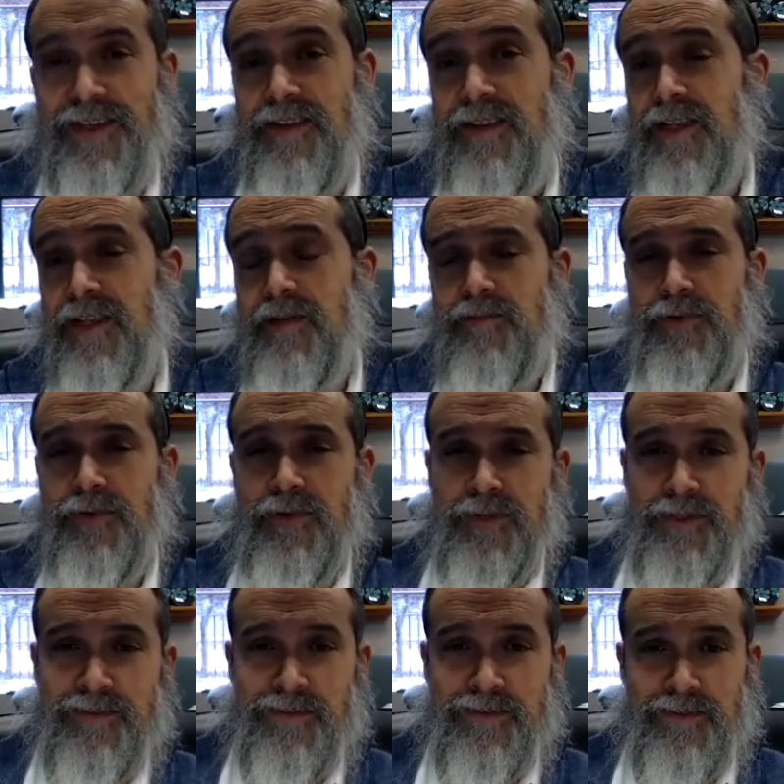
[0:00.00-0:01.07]
and then
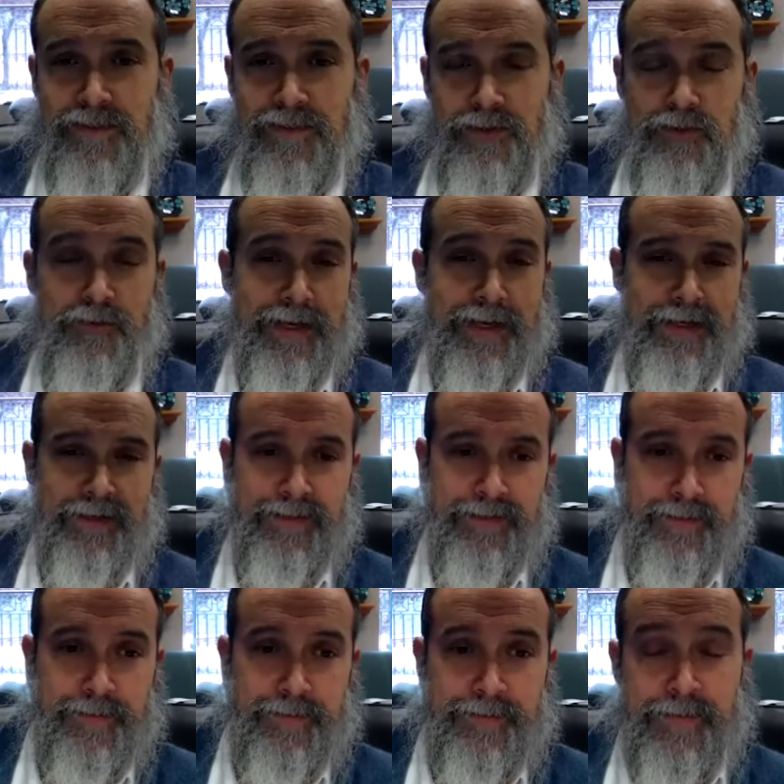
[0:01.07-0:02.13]
brought
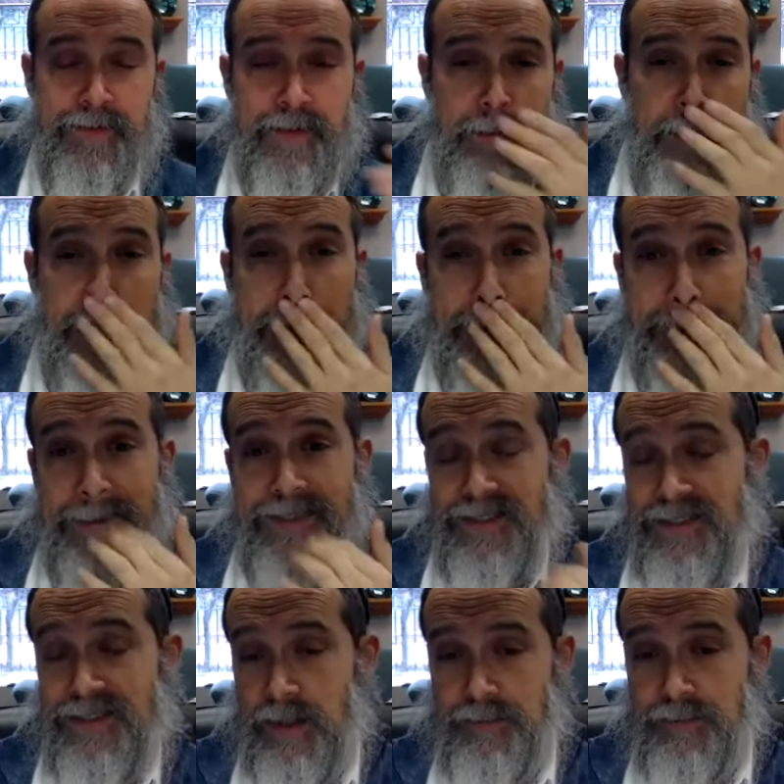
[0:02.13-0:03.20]
humanity, because
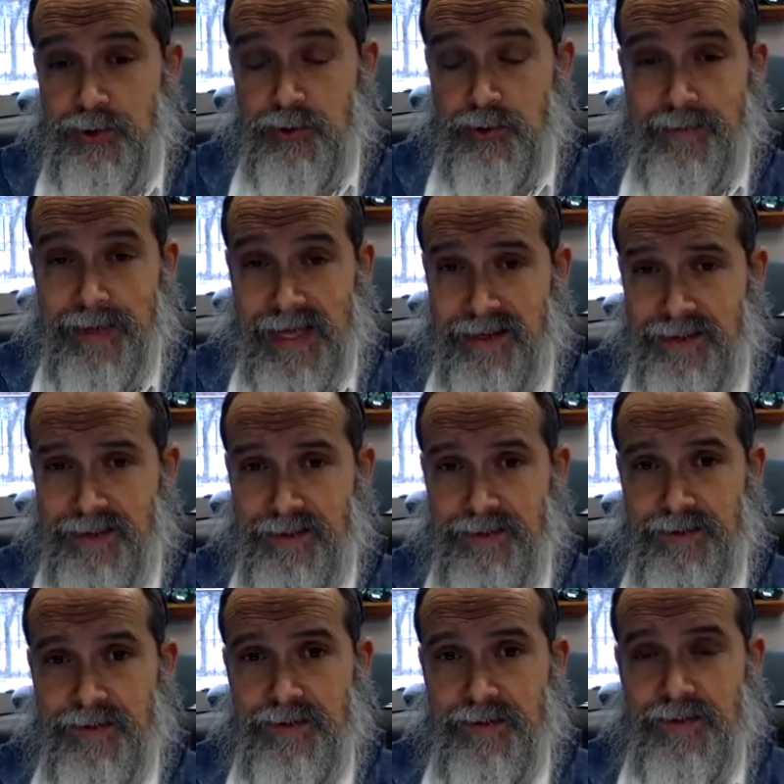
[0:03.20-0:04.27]
it's up to
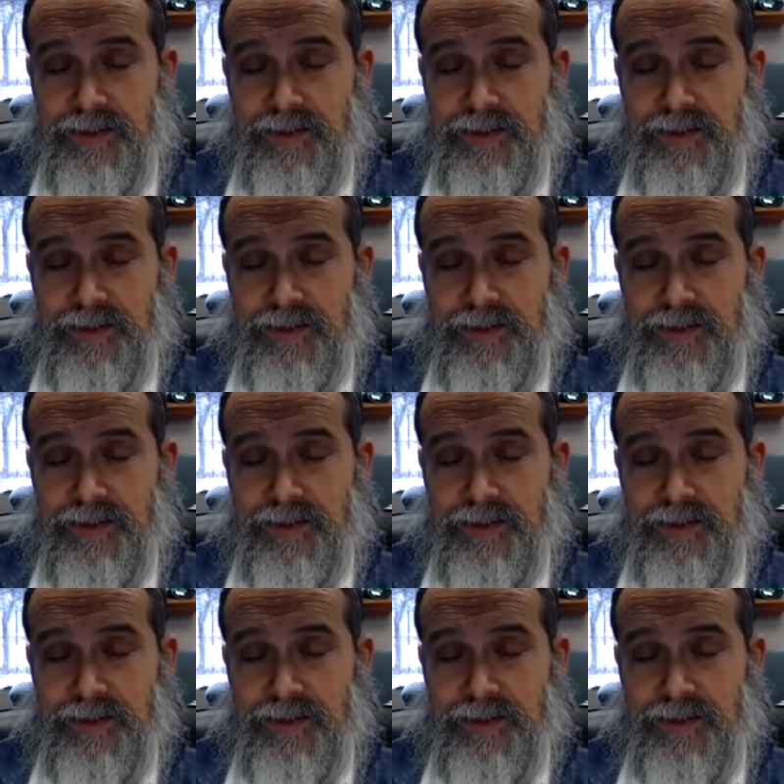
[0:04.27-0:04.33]
humanity